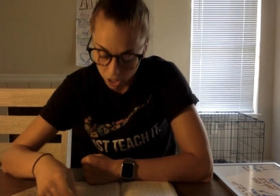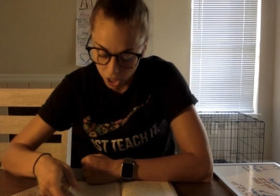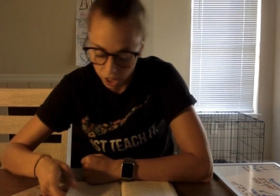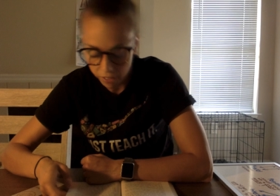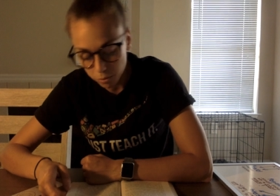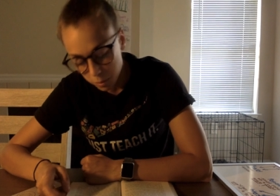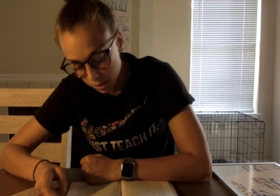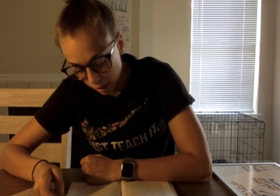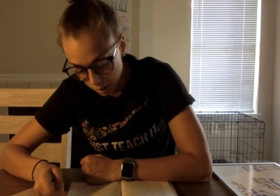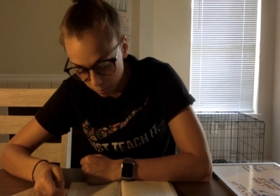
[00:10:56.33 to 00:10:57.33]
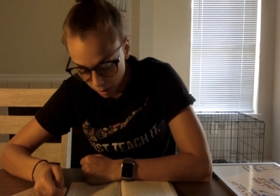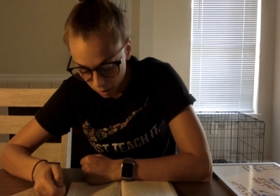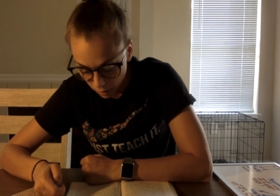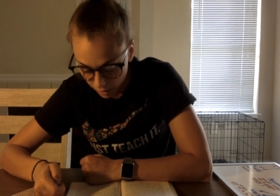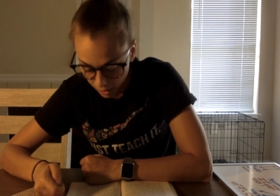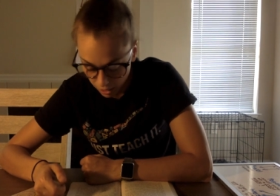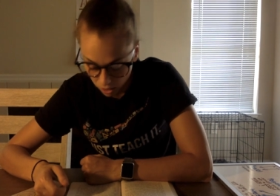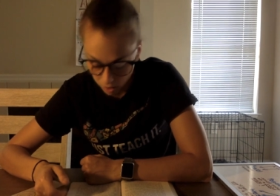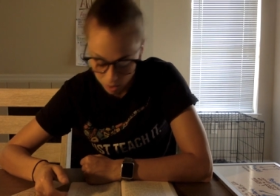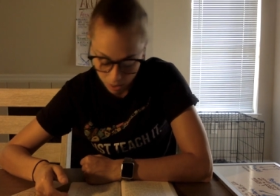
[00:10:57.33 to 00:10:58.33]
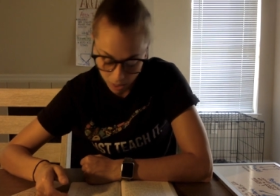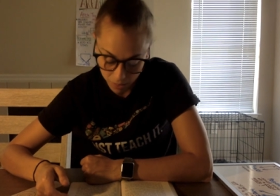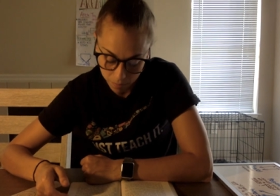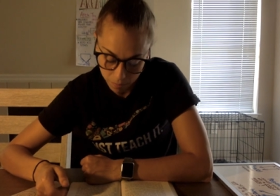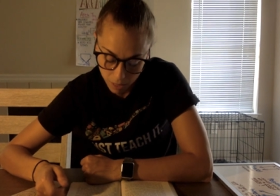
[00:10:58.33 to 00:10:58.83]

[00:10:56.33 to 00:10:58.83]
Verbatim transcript: curved beside a meadow at the edge of the sea.